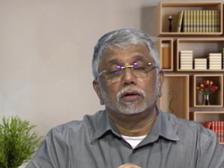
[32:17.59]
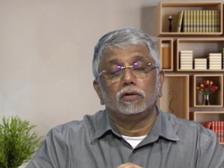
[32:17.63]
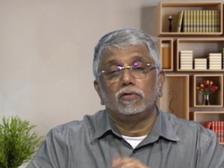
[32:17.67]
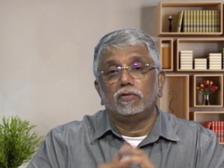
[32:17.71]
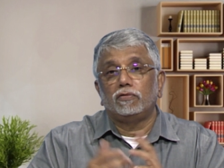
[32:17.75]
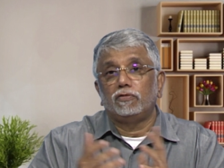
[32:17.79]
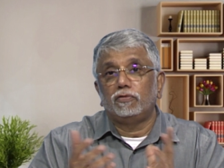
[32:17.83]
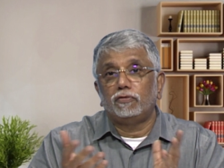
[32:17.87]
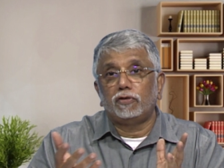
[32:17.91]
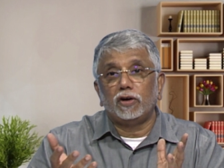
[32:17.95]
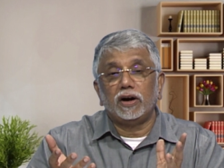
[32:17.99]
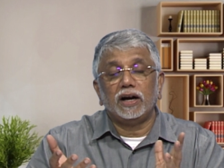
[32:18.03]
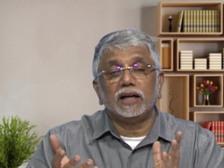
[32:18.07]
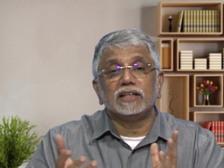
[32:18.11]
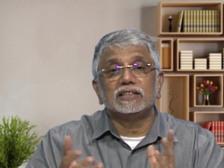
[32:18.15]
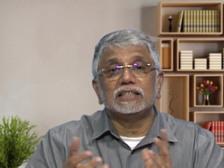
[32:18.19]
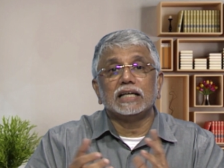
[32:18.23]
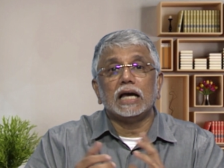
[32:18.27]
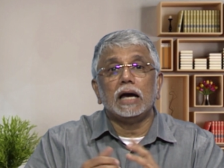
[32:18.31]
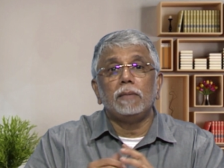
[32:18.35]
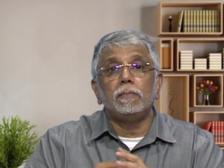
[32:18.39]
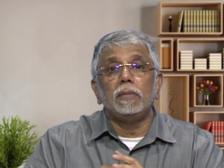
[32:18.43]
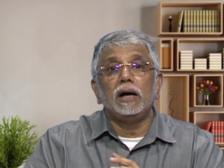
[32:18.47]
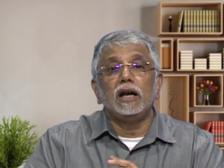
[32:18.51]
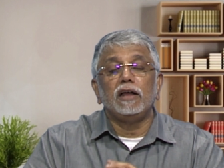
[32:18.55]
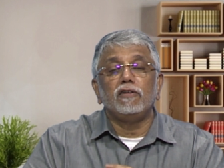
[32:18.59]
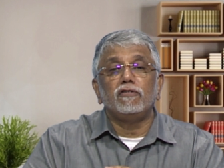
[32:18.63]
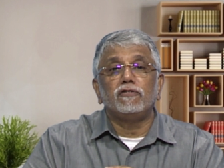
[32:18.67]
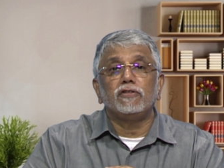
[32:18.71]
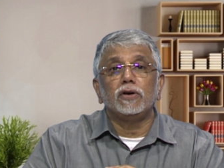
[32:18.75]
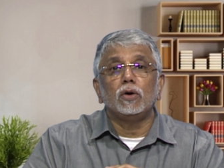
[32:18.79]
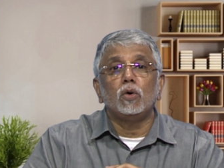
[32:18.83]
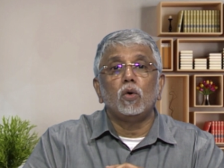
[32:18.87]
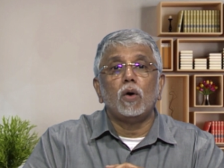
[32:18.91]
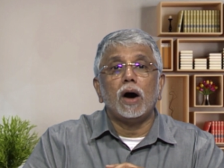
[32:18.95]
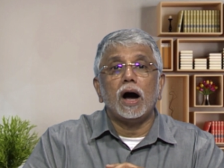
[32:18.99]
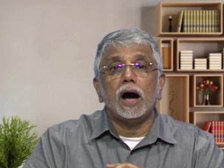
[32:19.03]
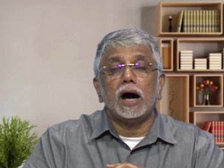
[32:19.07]
For example, if
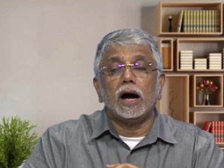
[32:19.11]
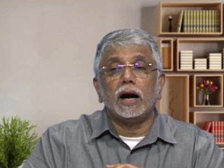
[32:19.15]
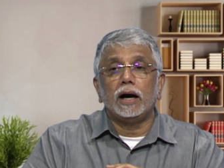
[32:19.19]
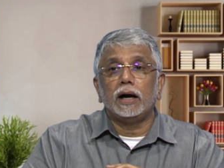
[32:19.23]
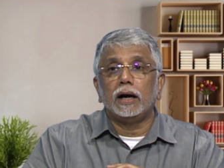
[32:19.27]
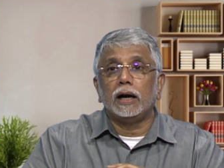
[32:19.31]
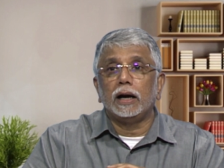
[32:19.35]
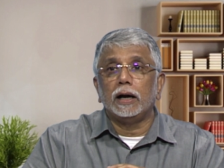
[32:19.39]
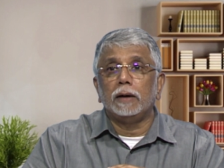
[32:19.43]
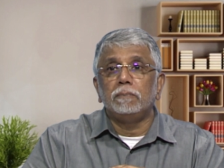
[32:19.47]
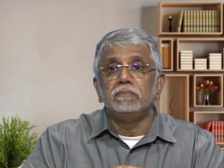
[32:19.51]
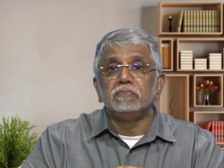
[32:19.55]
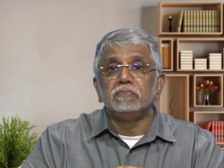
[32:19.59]
you are uh,